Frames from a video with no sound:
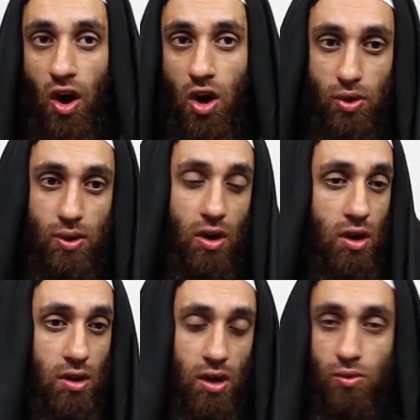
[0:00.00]
arguing,
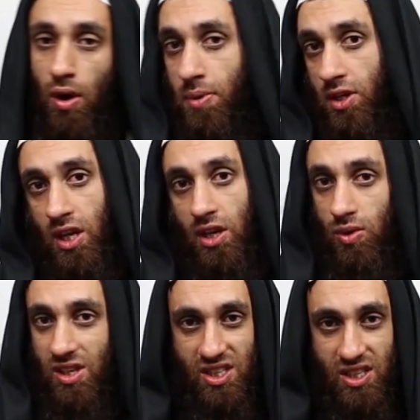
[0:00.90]
all right, I've been dealing
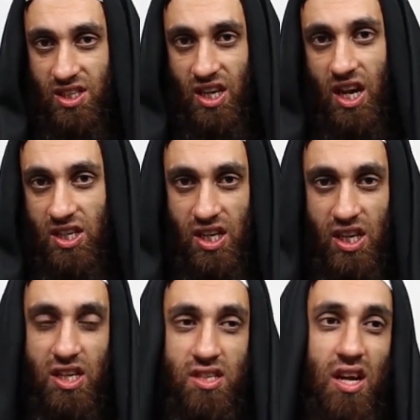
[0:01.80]
with this since the
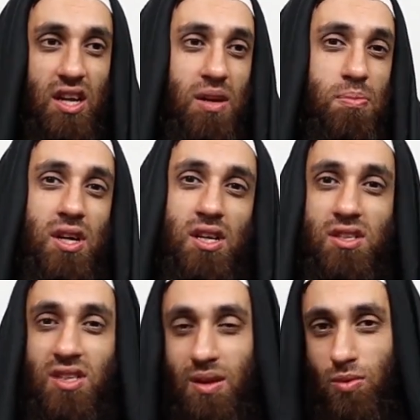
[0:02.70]
80s, and they're bringing
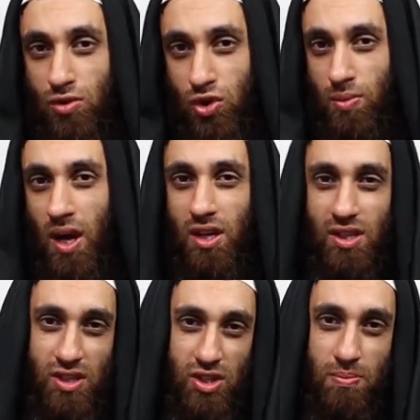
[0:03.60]
the same old Shubha,
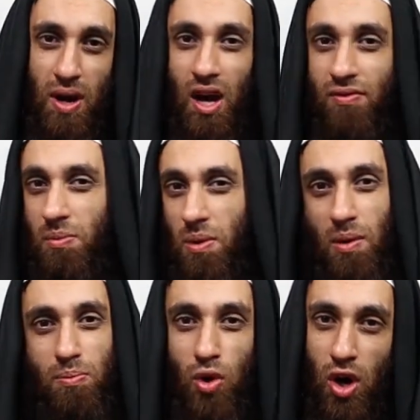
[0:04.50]
the Ijma'a from
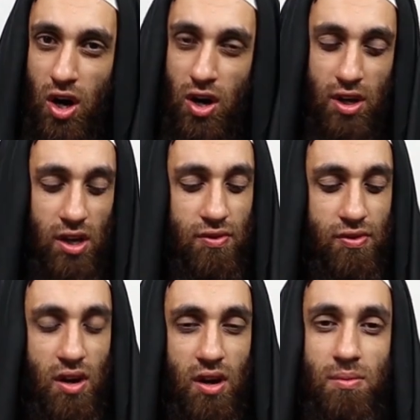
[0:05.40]
Imam Bukhari,
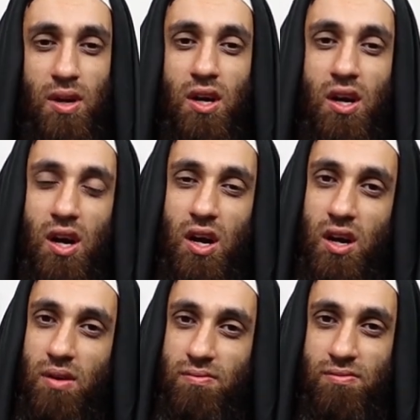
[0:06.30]
from
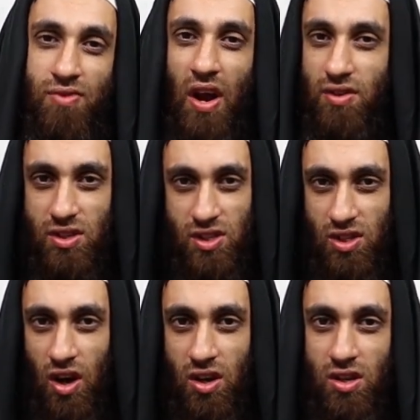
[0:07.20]
various
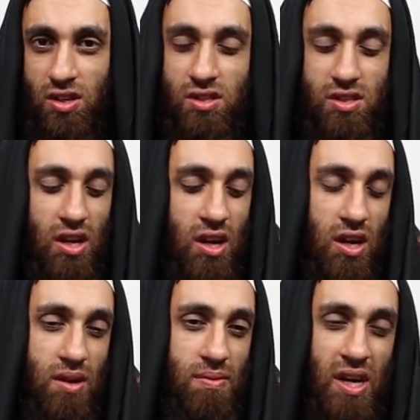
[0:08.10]
scholars,
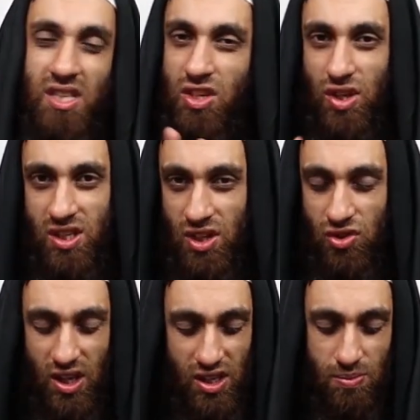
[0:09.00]
etc.,
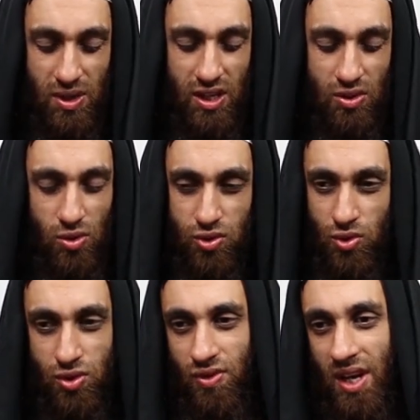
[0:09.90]
etc., and he's bringing all
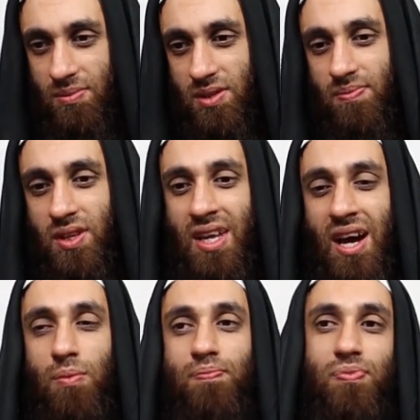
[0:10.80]
sorts of names.
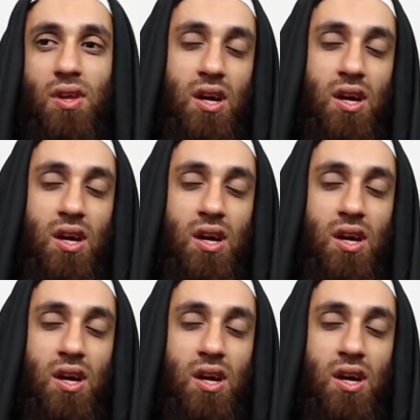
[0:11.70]
Now,